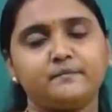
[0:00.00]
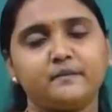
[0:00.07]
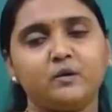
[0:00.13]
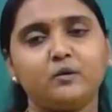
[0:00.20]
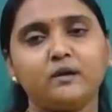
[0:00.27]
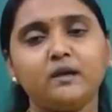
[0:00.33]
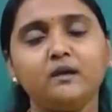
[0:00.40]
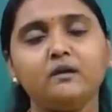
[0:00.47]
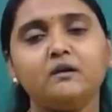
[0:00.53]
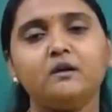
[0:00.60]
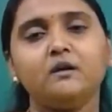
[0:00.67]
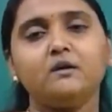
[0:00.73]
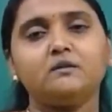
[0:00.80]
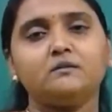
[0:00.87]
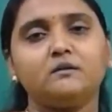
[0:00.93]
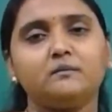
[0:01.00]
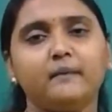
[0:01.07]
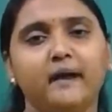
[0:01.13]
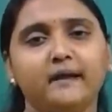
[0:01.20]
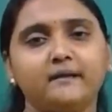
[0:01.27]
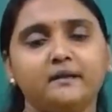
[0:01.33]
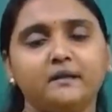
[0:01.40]
Okay, the
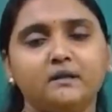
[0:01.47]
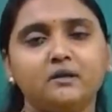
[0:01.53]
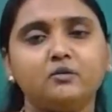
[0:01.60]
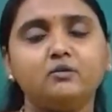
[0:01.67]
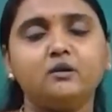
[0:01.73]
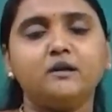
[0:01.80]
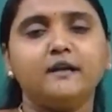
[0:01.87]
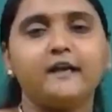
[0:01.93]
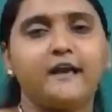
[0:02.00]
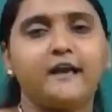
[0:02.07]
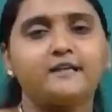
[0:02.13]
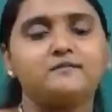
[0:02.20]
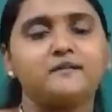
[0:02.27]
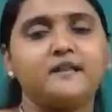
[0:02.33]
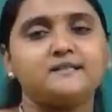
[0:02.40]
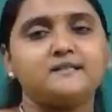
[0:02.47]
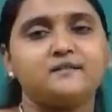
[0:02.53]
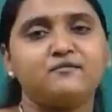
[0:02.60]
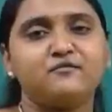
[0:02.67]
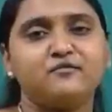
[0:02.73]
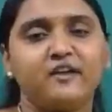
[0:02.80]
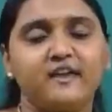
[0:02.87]
magnitude as well as
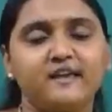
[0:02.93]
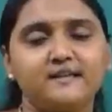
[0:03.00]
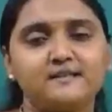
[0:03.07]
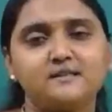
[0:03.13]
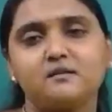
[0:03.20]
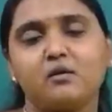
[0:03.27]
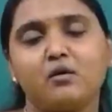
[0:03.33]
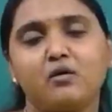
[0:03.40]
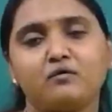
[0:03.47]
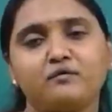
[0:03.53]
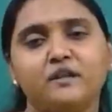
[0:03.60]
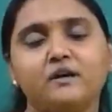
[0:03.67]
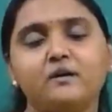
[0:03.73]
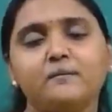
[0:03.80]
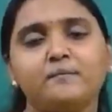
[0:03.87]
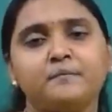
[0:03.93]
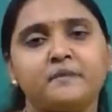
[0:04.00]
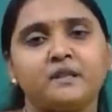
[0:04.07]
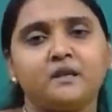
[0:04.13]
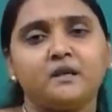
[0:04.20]
the phase of the